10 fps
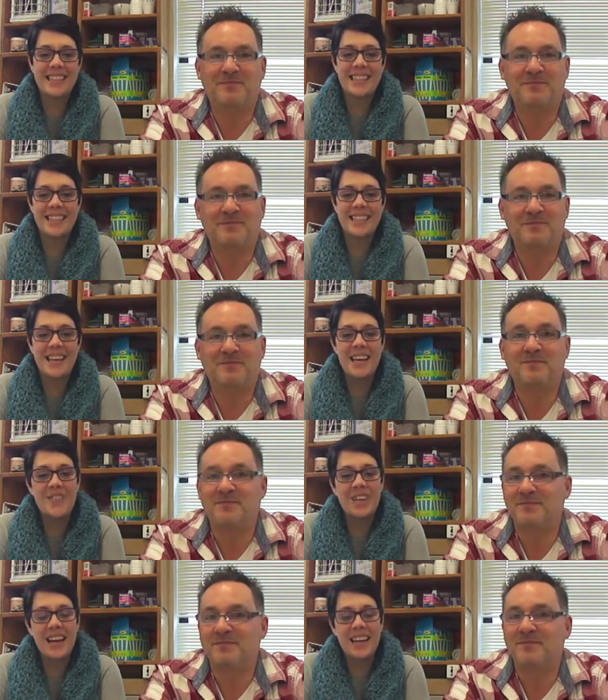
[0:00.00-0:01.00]
Speaker 1: in the sun,
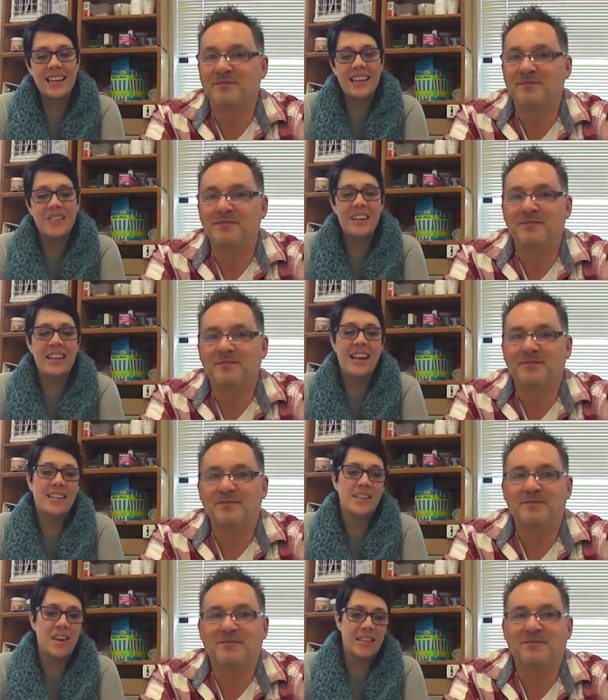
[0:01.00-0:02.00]
rain, and even at night
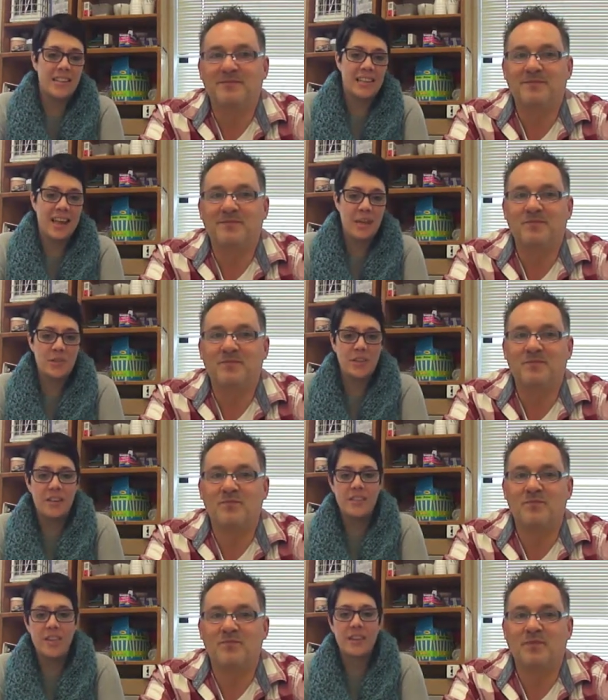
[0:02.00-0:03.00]
so artists could capture the
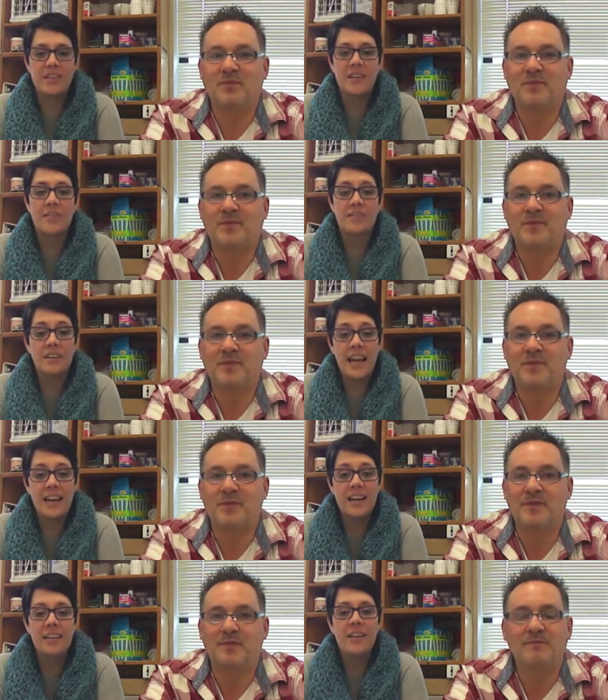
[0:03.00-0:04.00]
effects of
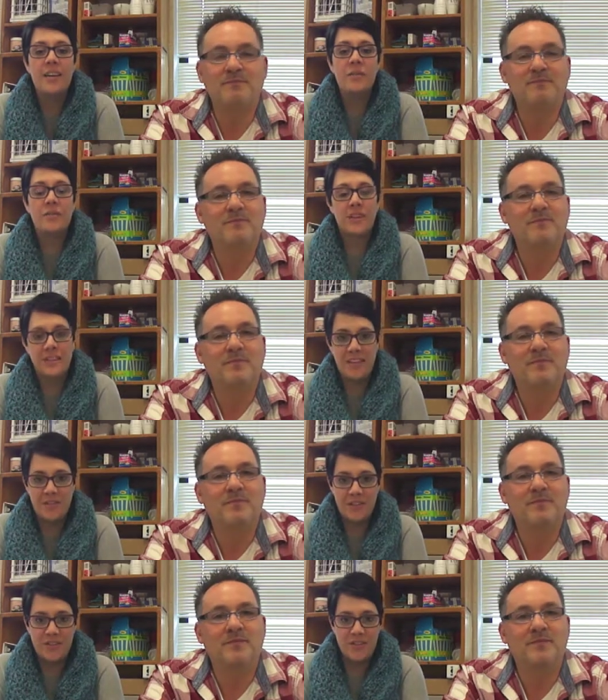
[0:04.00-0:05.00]
light reflecting off
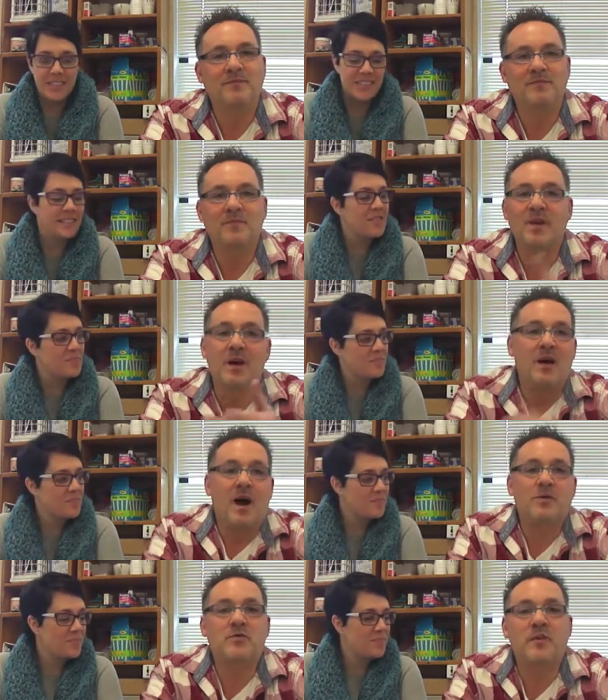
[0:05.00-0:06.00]
surfaces.
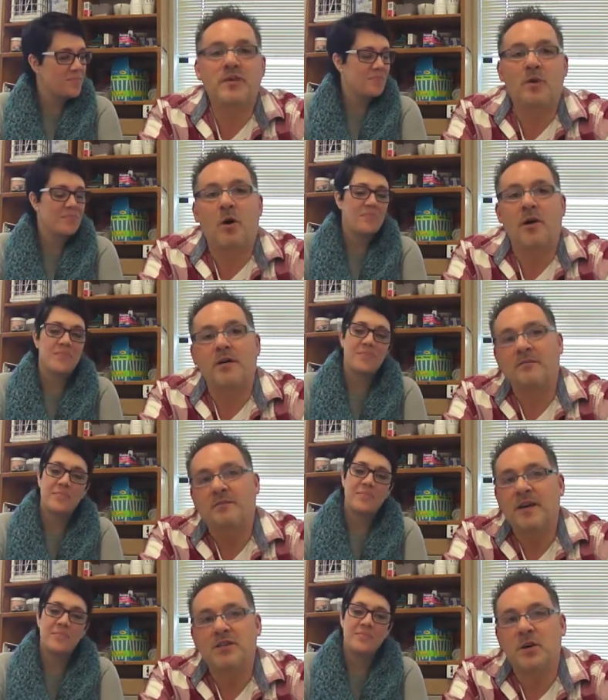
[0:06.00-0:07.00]
Speaker 2: Observational art
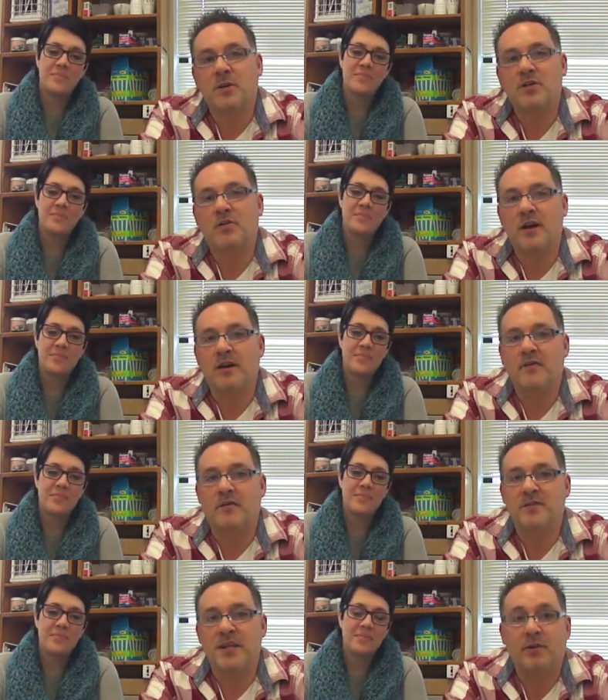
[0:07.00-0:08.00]
isn't always created for
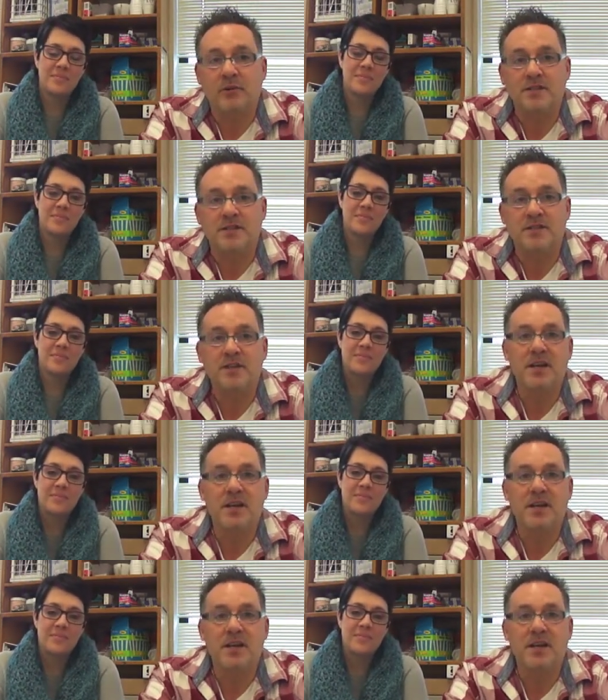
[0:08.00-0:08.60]
aesthetic reasons.